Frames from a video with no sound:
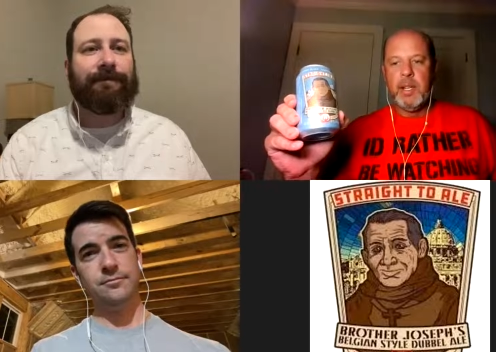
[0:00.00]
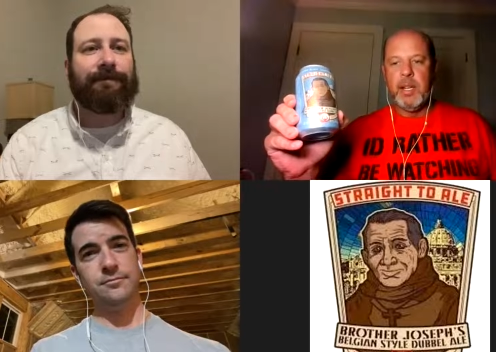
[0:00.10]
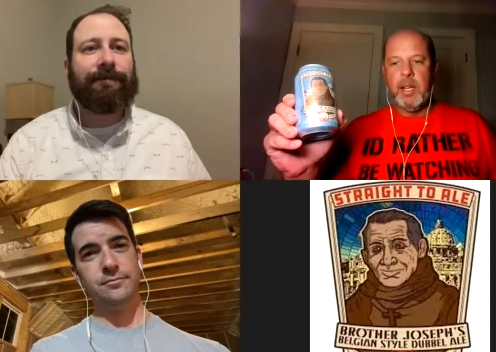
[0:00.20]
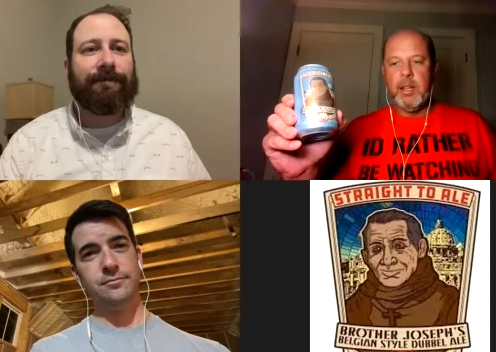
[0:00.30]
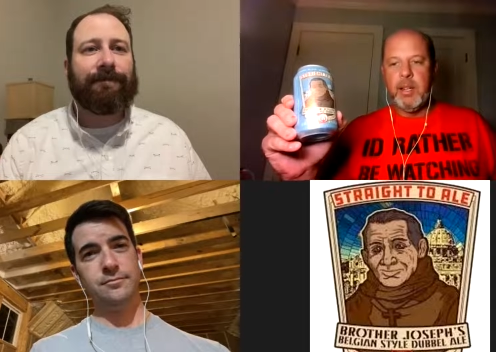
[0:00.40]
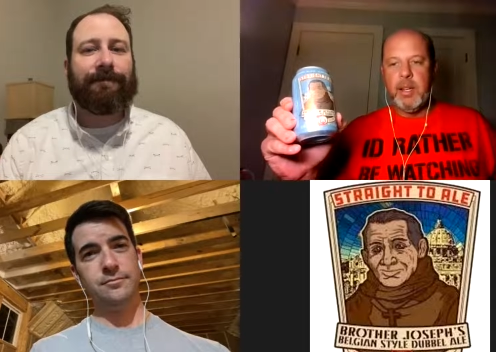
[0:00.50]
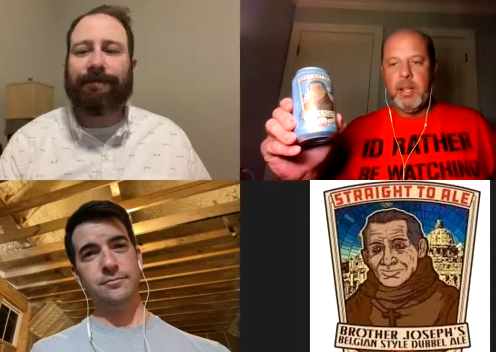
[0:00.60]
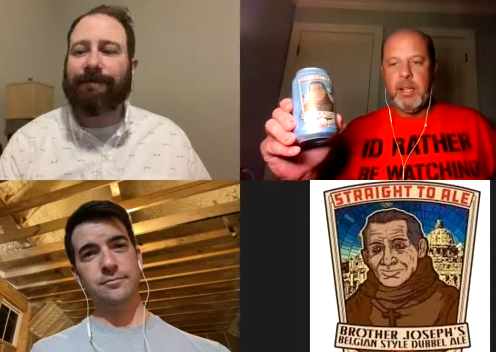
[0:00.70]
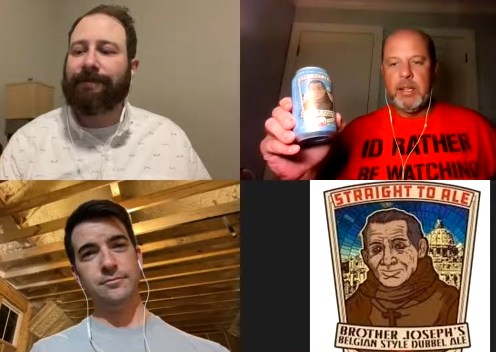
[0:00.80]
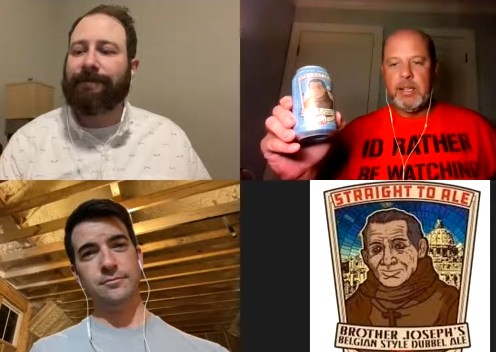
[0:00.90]
Speaker 1: And I think
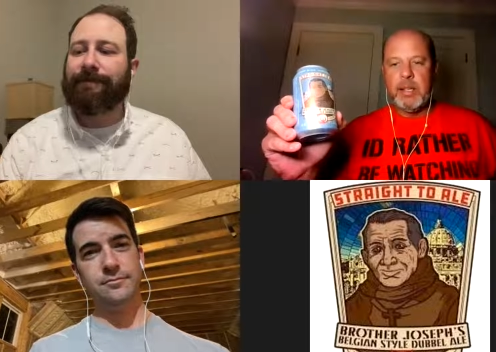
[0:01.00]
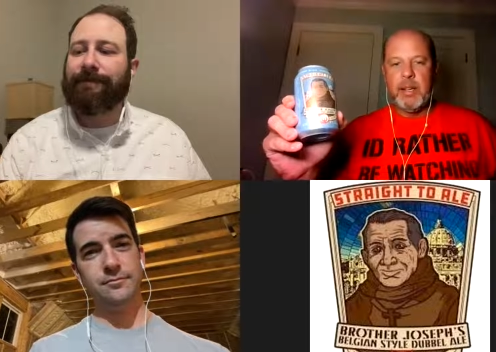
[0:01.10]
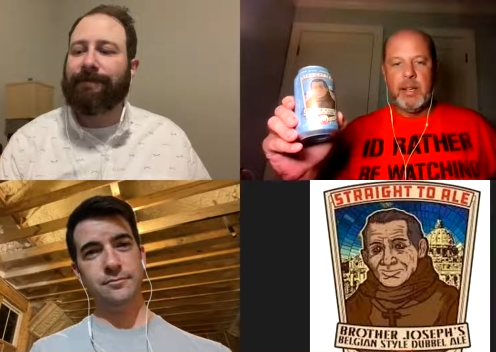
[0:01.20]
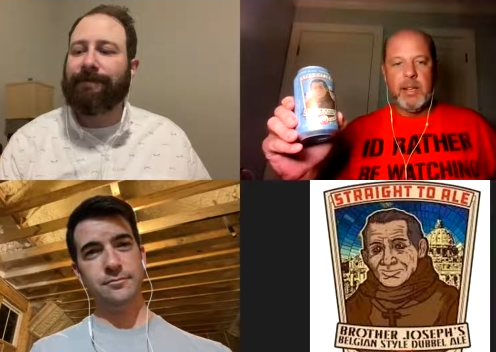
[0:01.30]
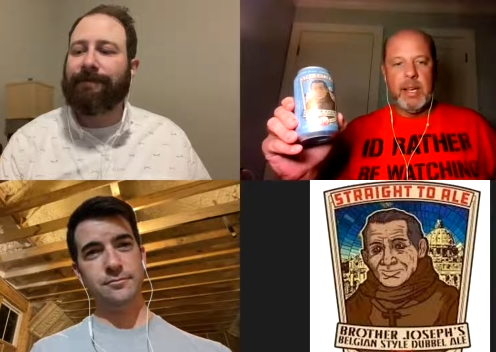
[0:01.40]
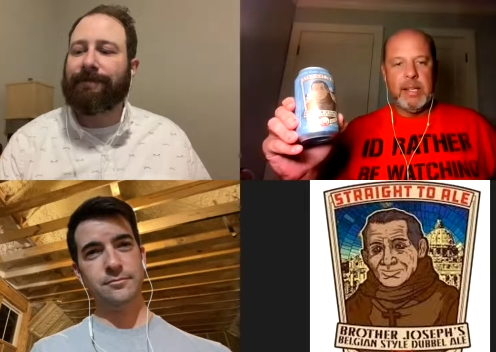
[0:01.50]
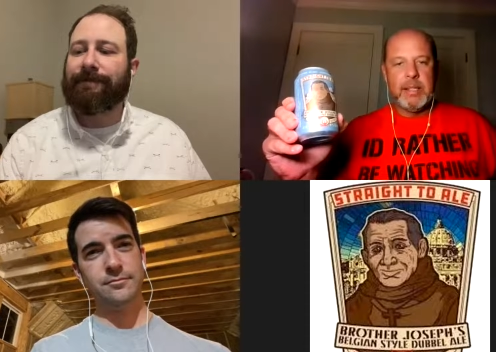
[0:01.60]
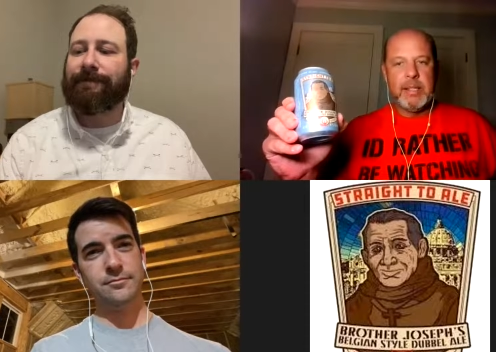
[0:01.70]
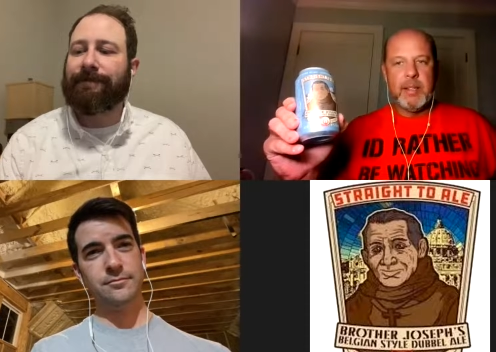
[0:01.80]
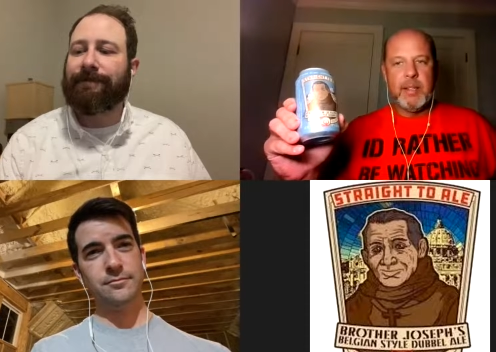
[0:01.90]
Andy's going to enlighten
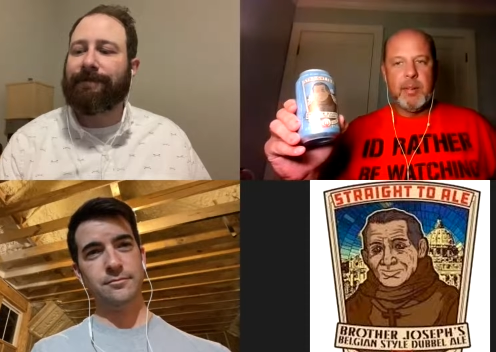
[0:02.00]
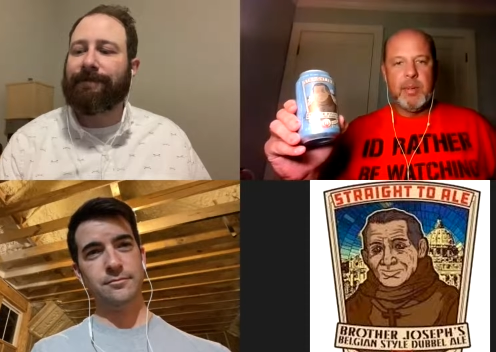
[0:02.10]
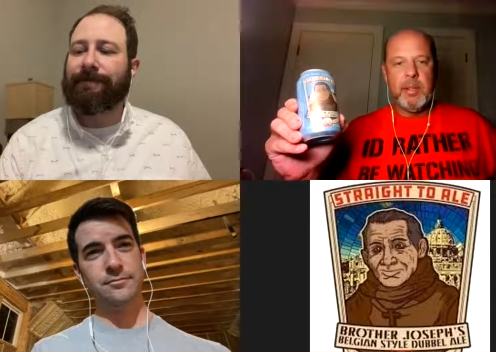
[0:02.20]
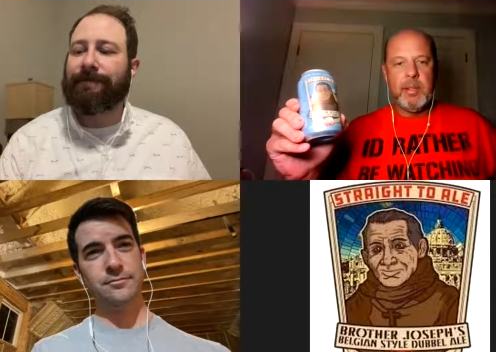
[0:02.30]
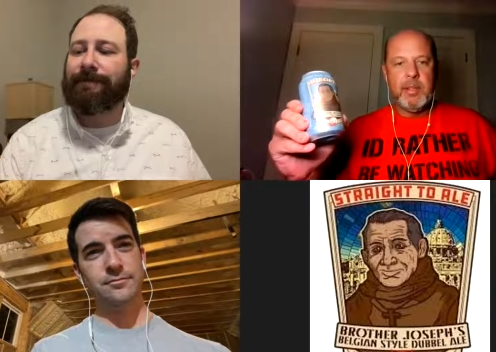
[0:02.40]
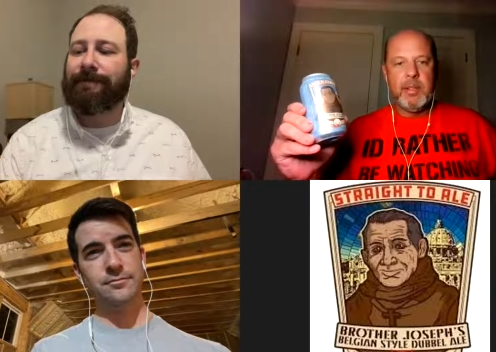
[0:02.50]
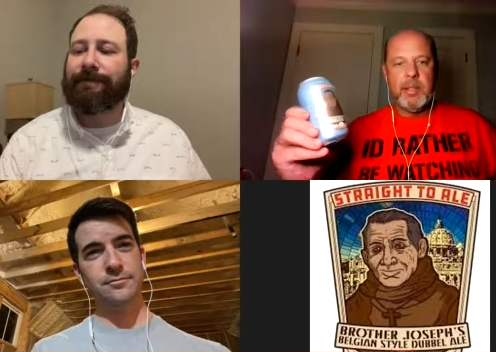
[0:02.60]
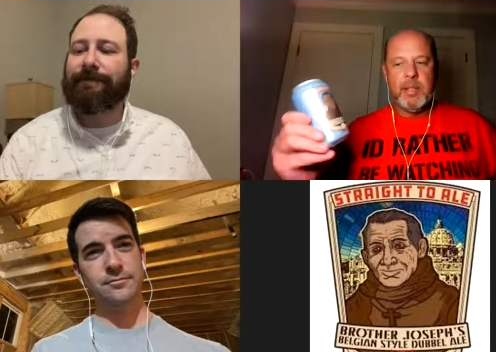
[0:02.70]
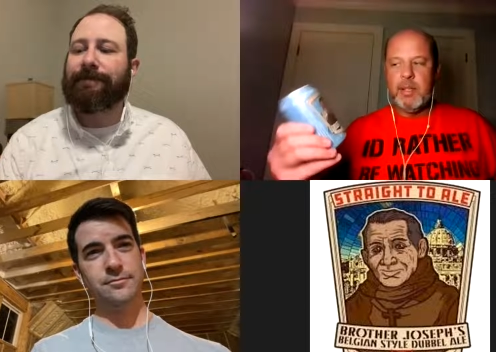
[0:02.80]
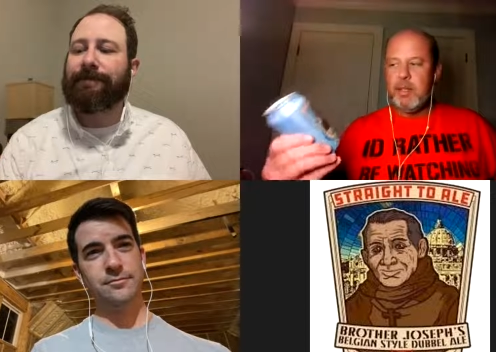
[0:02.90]
us a little bit
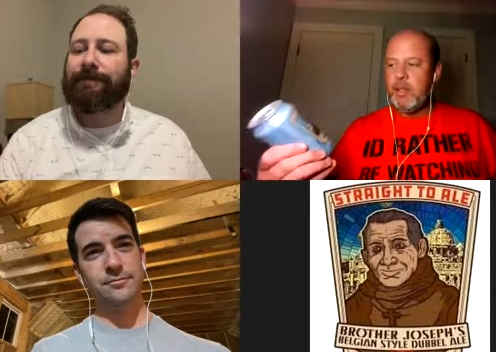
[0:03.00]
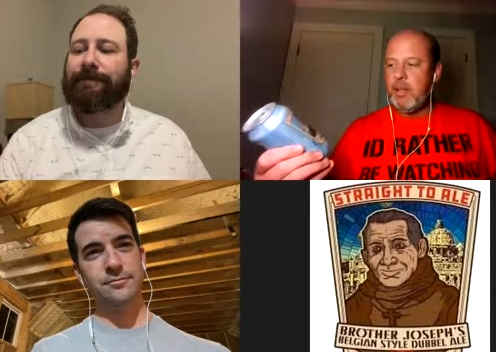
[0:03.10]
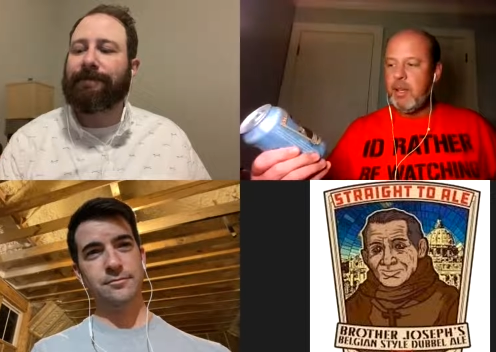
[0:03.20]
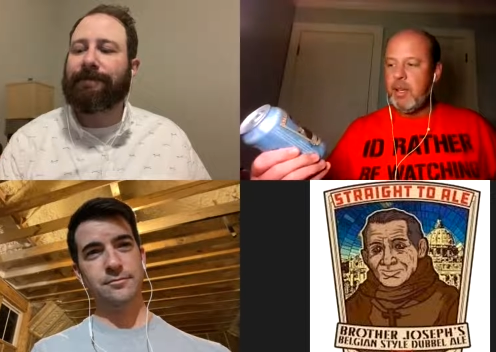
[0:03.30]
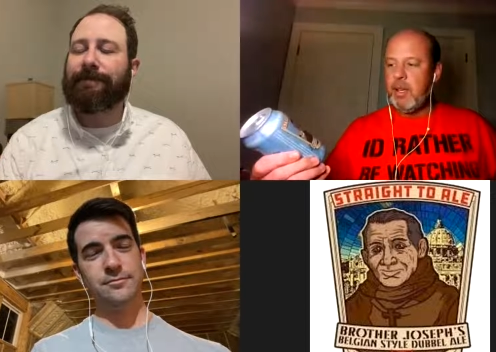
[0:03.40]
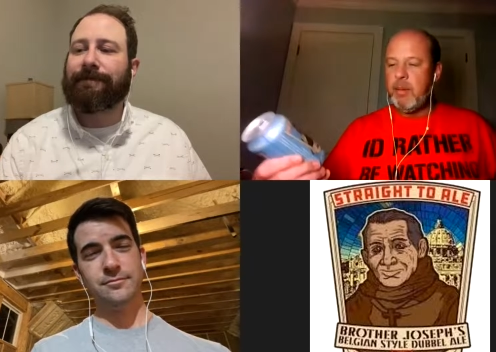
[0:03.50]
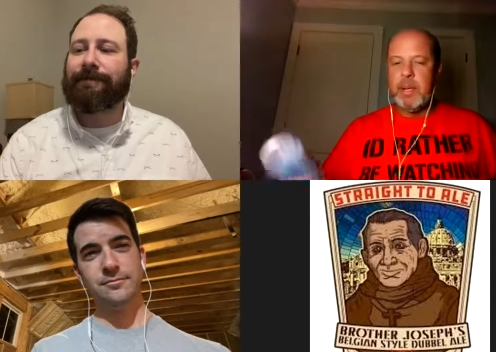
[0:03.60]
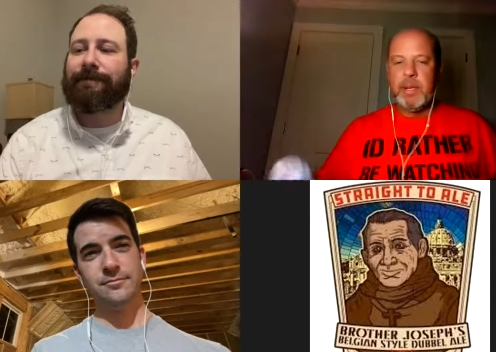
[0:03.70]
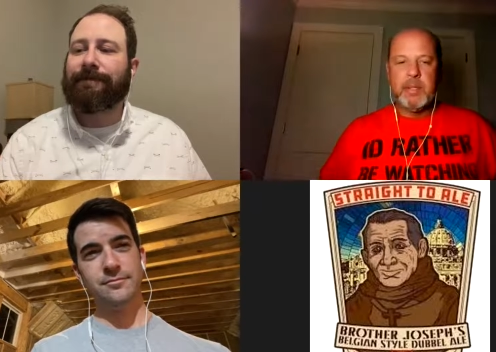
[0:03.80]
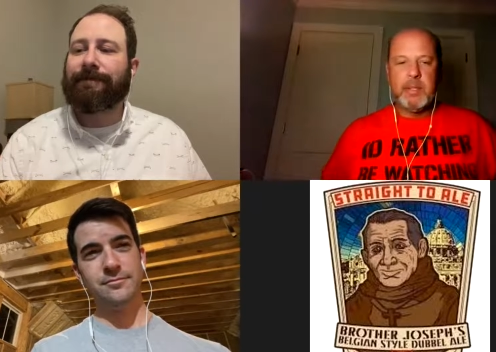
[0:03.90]
on the uh,
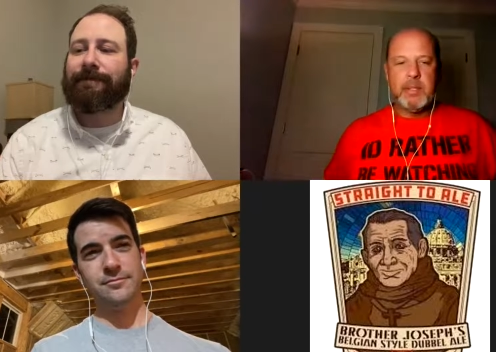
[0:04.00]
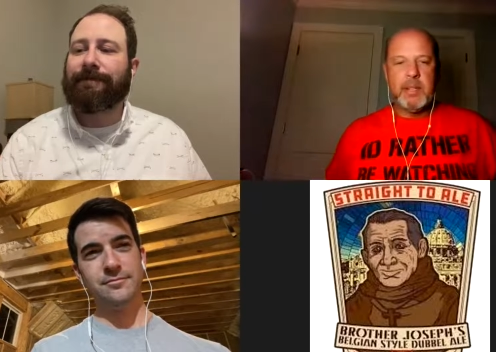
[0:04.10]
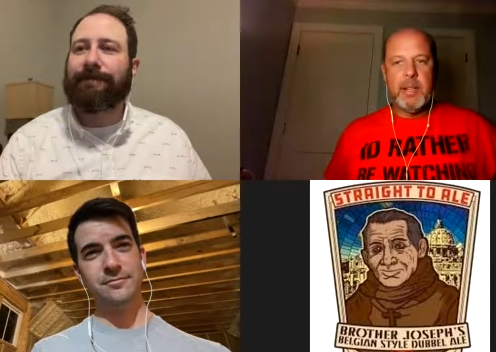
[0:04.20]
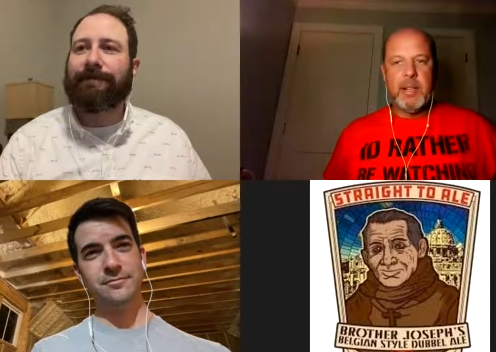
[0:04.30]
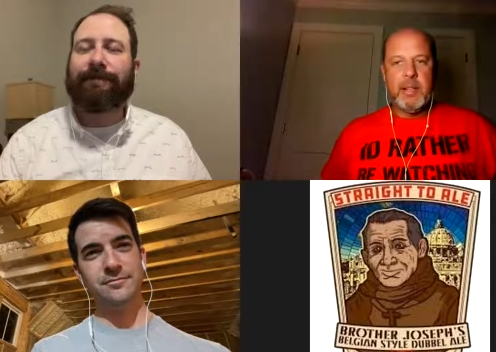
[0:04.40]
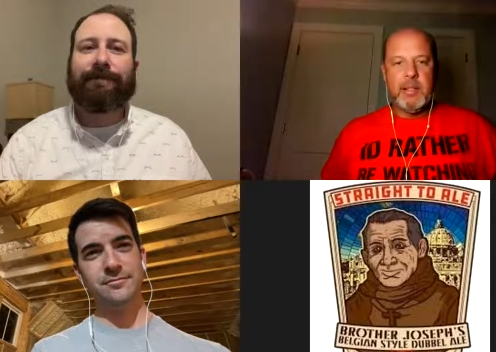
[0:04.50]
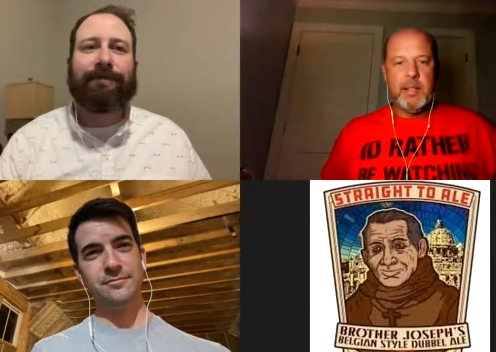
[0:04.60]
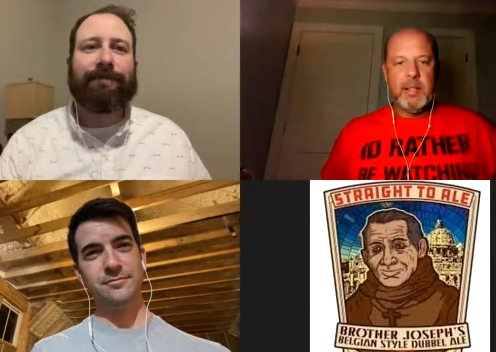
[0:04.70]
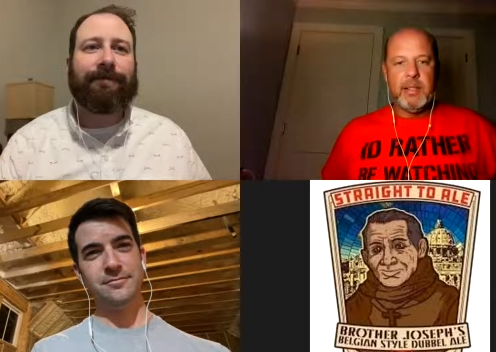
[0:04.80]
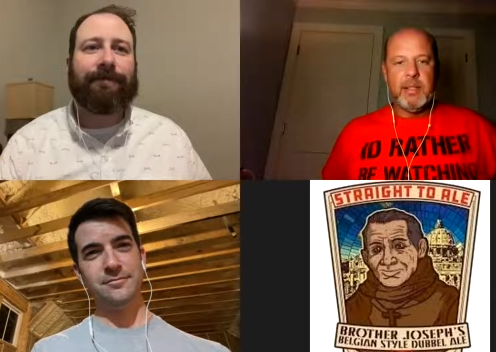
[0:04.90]
Belgian
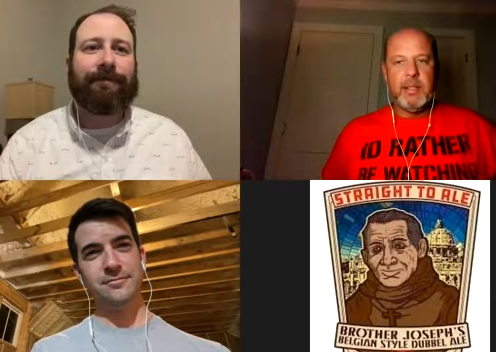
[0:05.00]
style and,